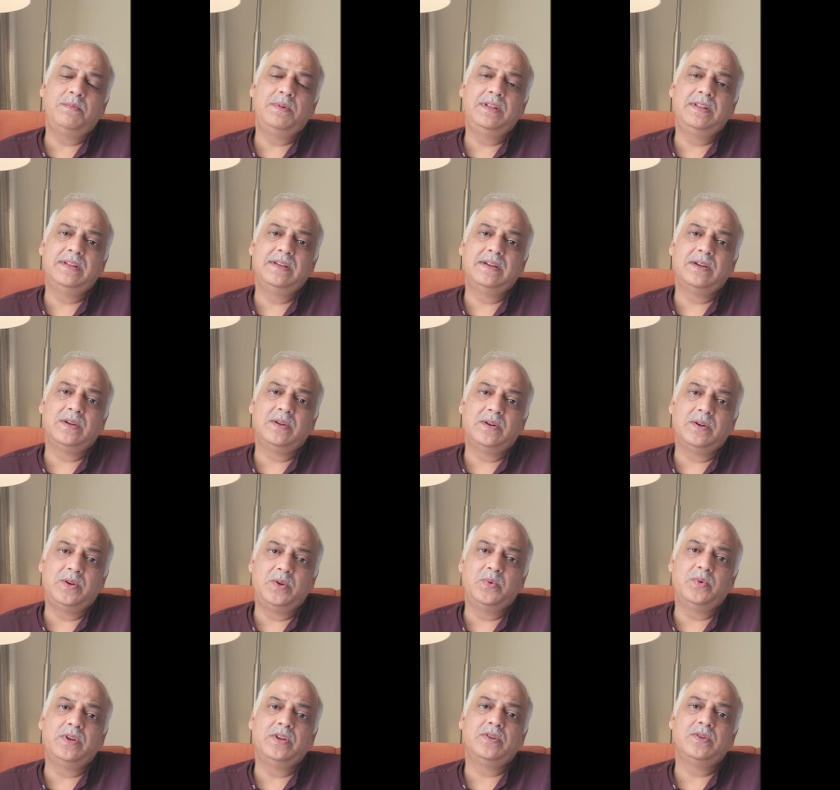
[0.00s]
be the
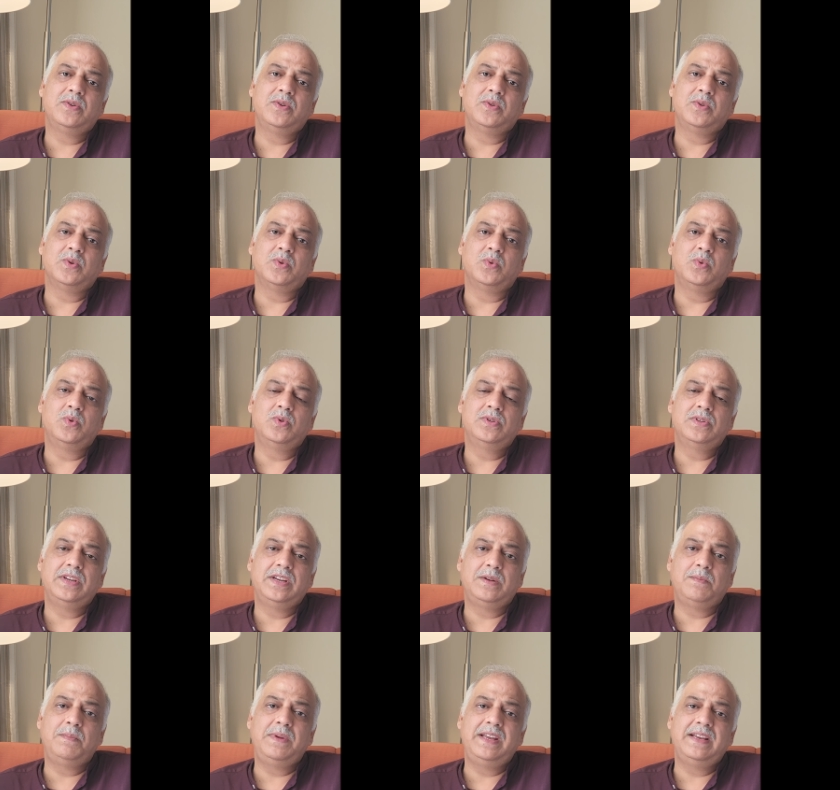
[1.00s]
duration of the course,
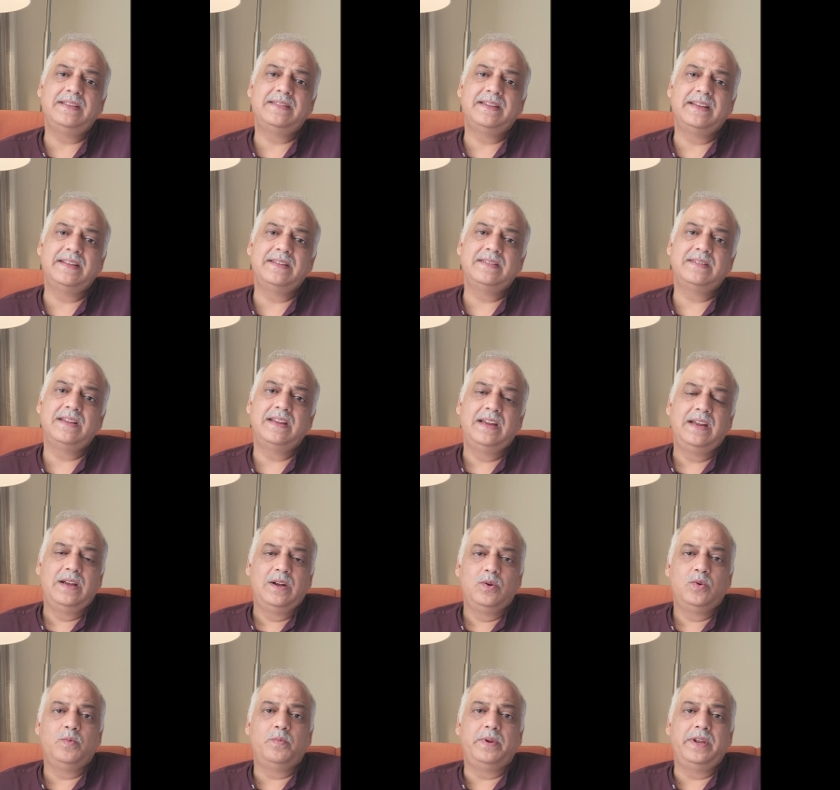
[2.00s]
it makes sense
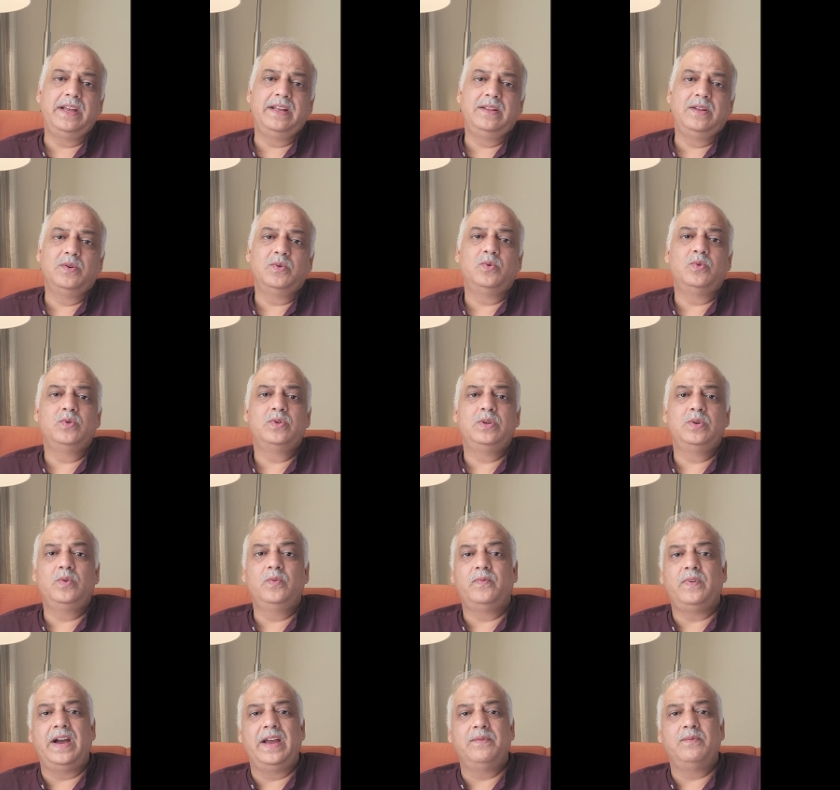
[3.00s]
to break the course into
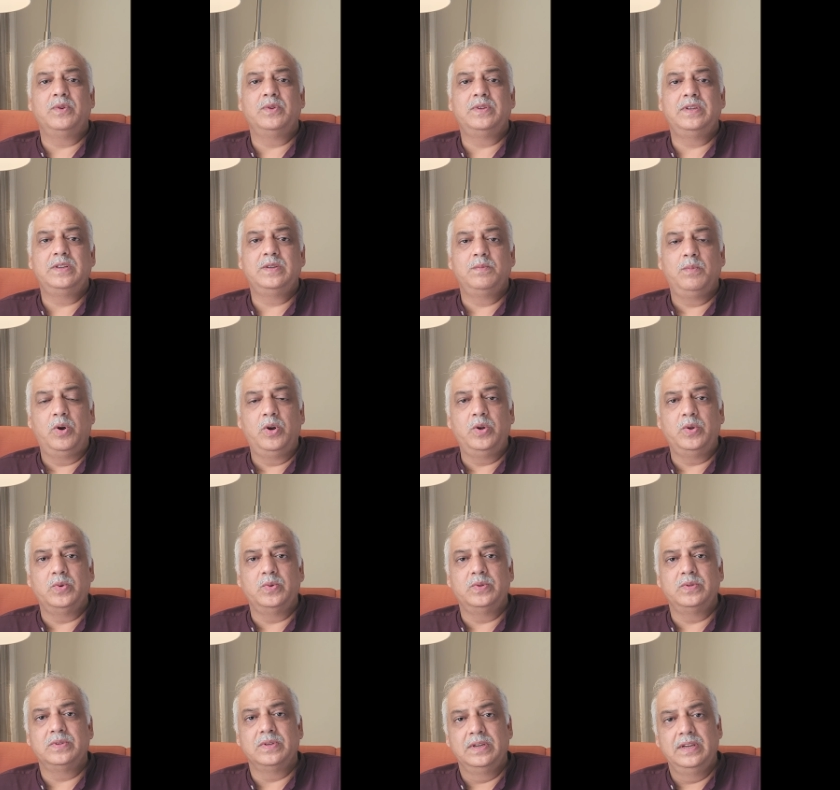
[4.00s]
five or six
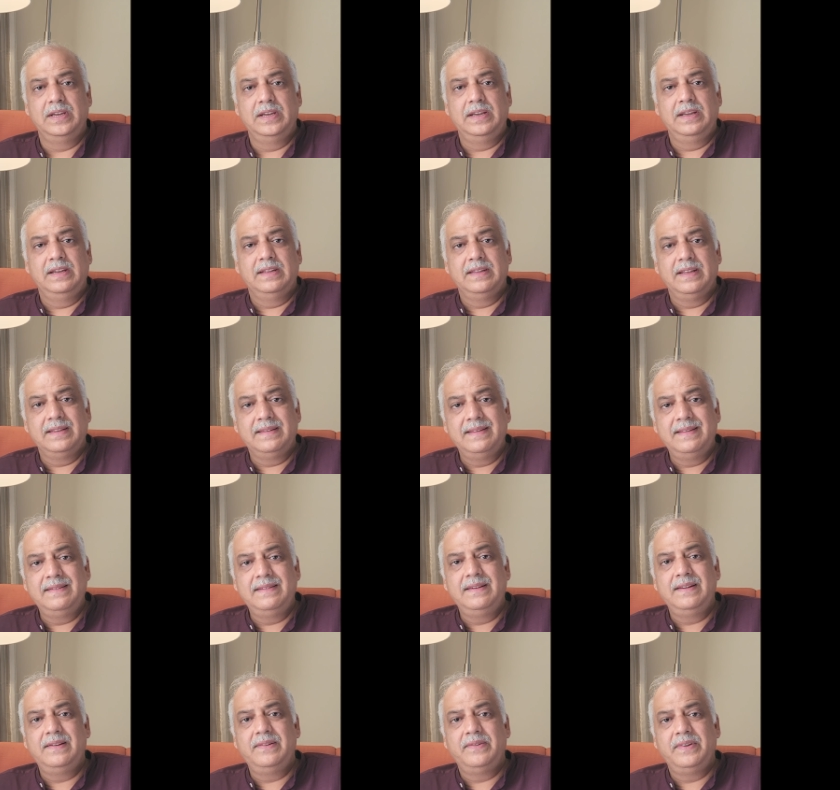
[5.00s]
modules. The
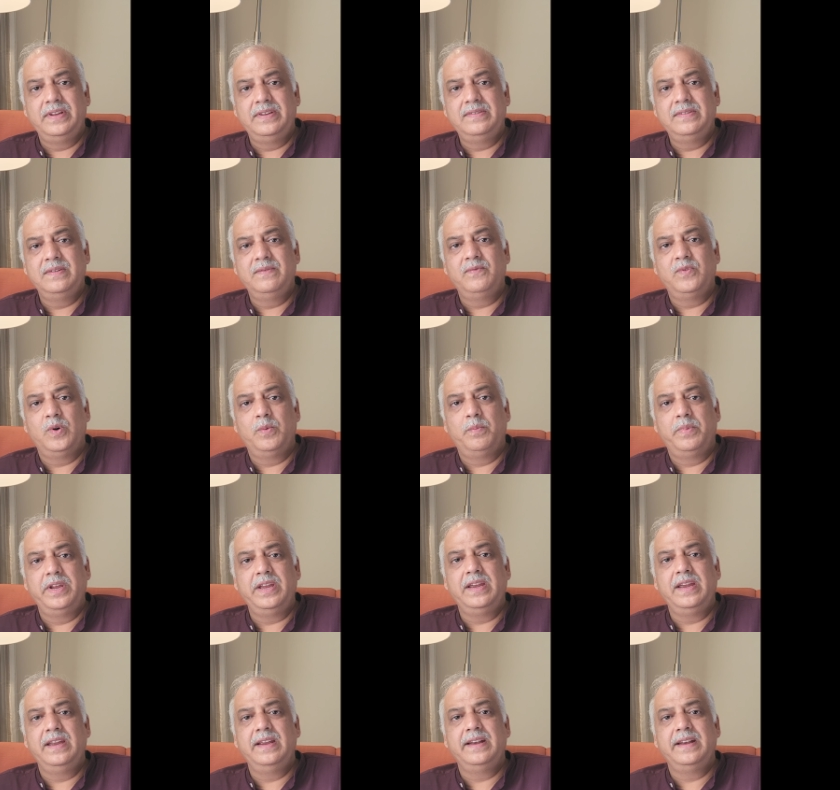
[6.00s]
essential reason for
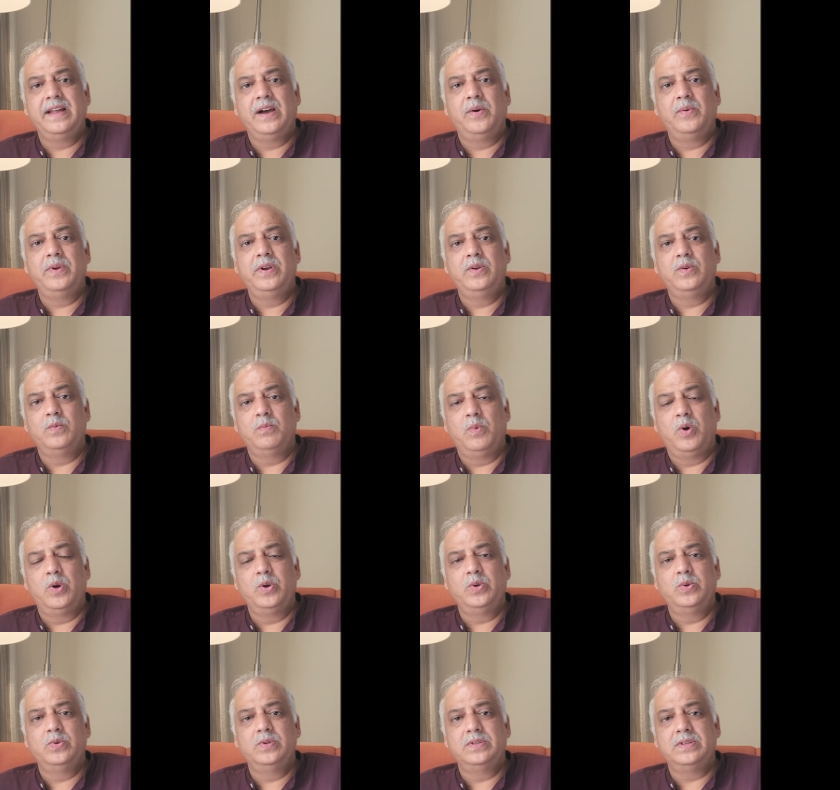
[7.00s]
breaking it down into
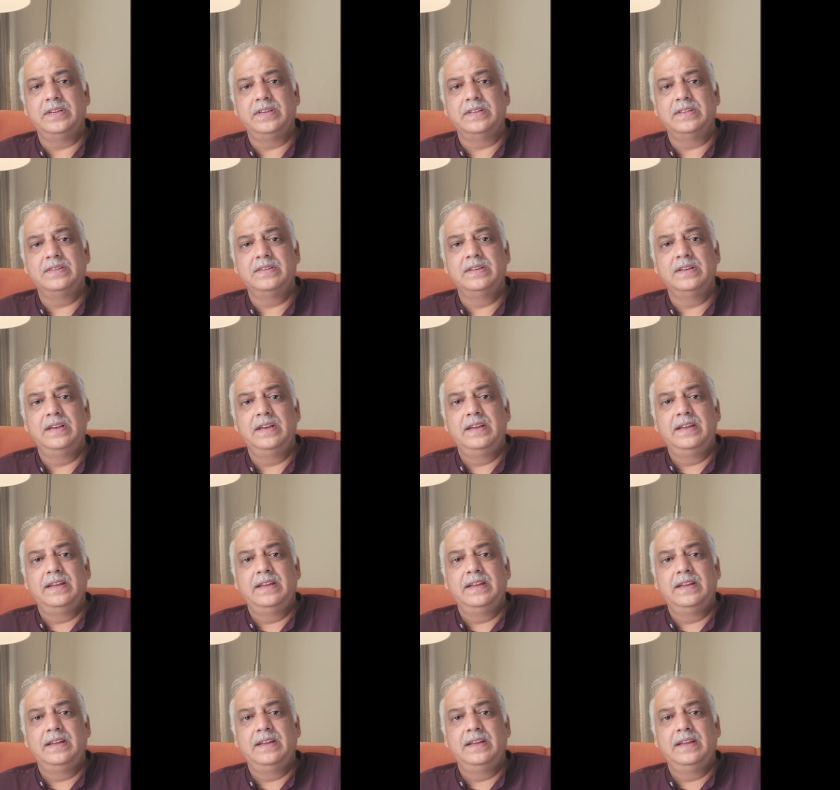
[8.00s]
modules is